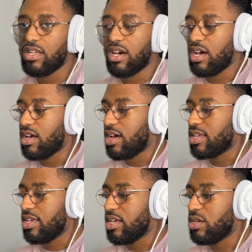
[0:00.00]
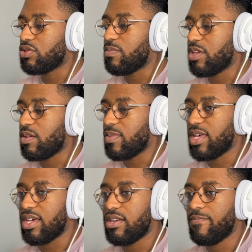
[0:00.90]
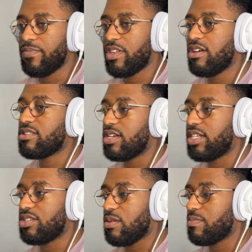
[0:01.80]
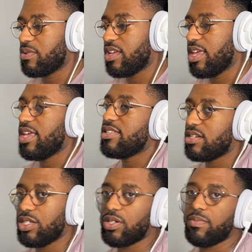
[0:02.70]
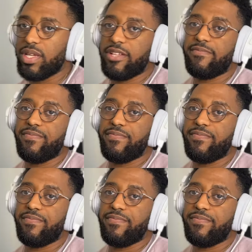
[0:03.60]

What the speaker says: I can hear the drum beat in my head, so let's jump into the drum beat.